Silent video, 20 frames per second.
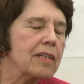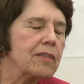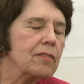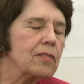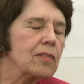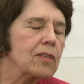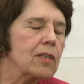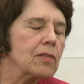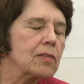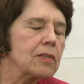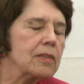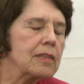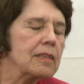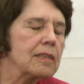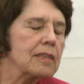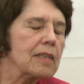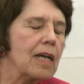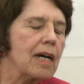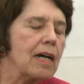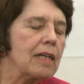of closed
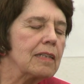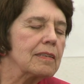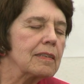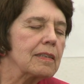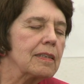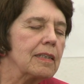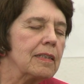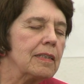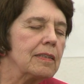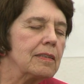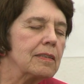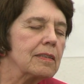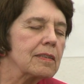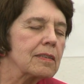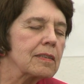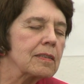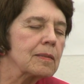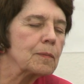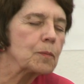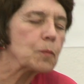his eyes, and he
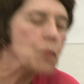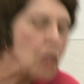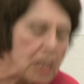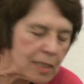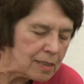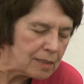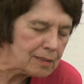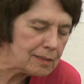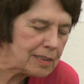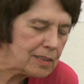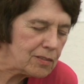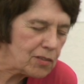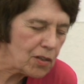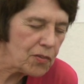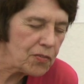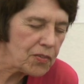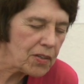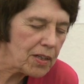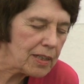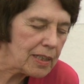just leaned
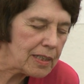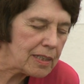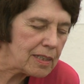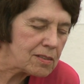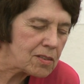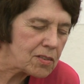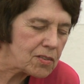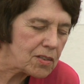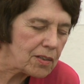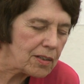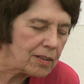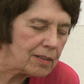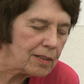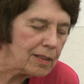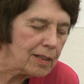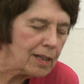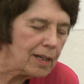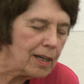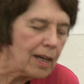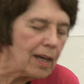over and kissed her.
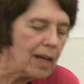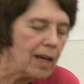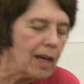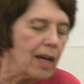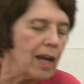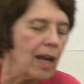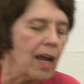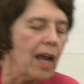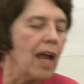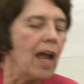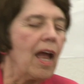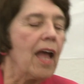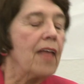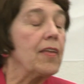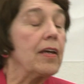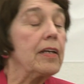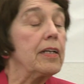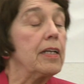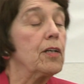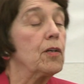And
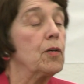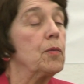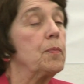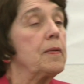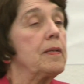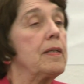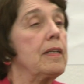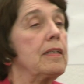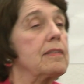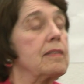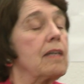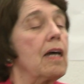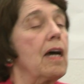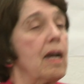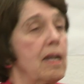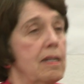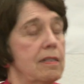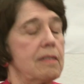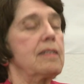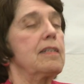then he opened his
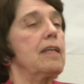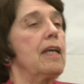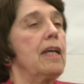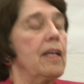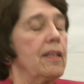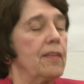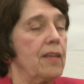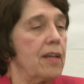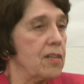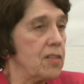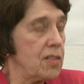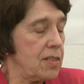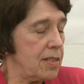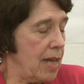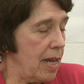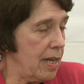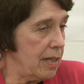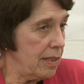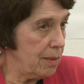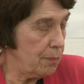eyes, and there
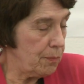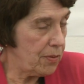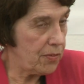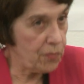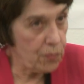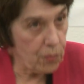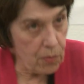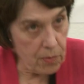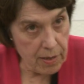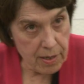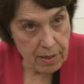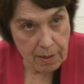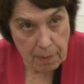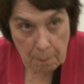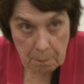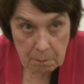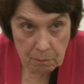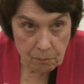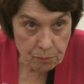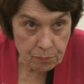standing before
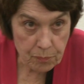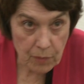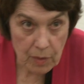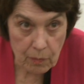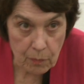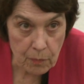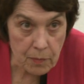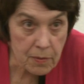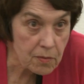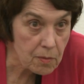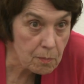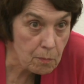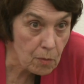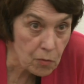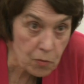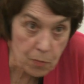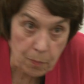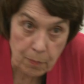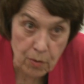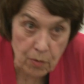him was the
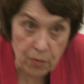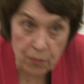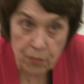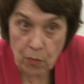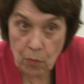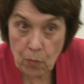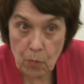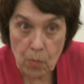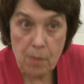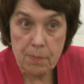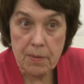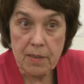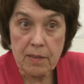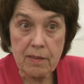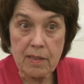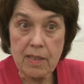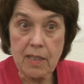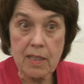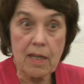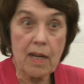most beautiful woman
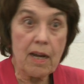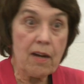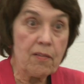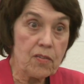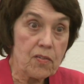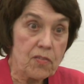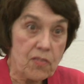he had ever